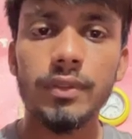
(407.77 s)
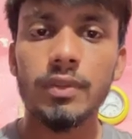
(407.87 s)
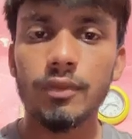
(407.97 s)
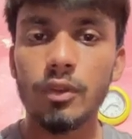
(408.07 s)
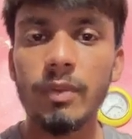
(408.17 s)

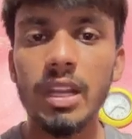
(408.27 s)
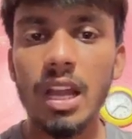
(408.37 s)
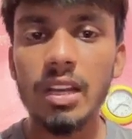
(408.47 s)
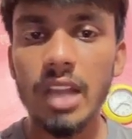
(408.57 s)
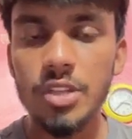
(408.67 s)
women
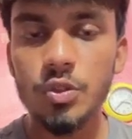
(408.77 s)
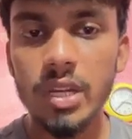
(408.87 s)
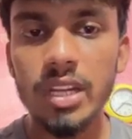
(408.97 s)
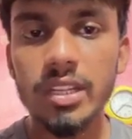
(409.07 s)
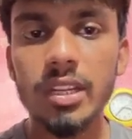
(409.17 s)
are
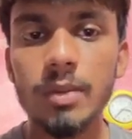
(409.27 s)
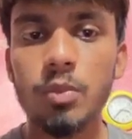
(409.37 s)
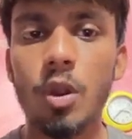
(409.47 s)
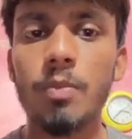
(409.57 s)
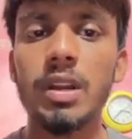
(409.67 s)
educated
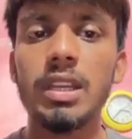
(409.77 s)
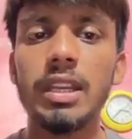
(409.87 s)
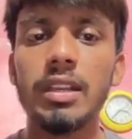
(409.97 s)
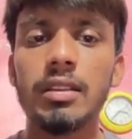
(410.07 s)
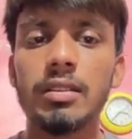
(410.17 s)

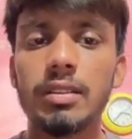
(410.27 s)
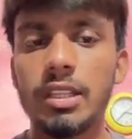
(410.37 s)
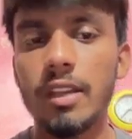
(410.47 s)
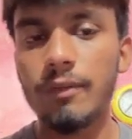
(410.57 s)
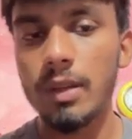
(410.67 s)
properly,
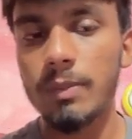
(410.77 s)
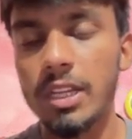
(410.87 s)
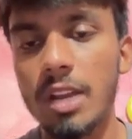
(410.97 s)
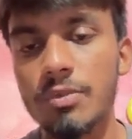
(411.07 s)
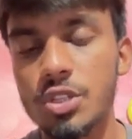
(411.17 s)
they will
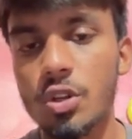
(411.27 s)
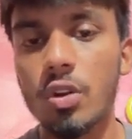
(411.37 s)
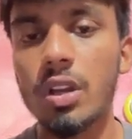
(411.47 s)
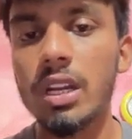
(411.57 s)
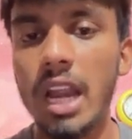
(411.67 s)
become
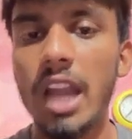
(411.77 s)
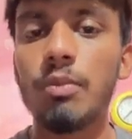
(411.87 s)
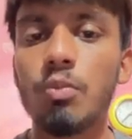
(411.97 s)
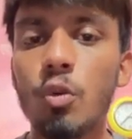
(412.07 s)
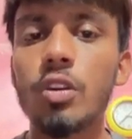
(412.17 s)
stronger and
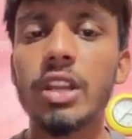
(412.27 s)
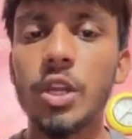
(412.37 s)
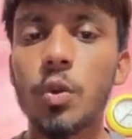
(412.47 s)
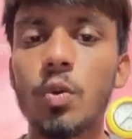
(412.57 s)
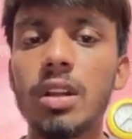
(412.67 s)
more
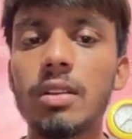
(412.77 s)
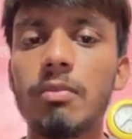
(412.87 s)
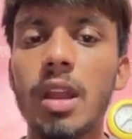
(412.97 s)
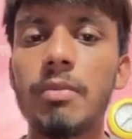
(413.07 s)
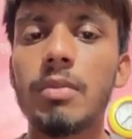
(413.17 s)
equal
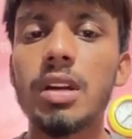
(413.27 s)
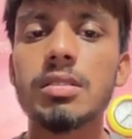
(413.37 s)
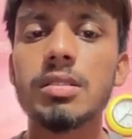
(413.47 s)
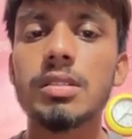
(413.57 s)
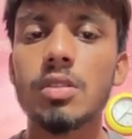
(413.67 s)

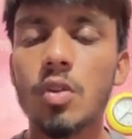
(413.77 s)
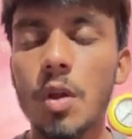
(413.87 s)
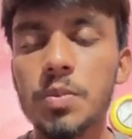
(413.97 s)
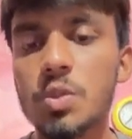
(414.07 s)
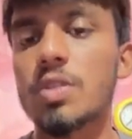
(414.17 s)
members
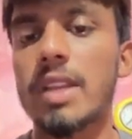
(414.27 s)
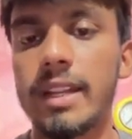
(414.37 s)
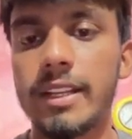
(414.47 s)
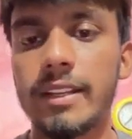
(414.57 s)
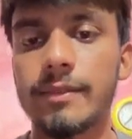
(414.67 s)
of society.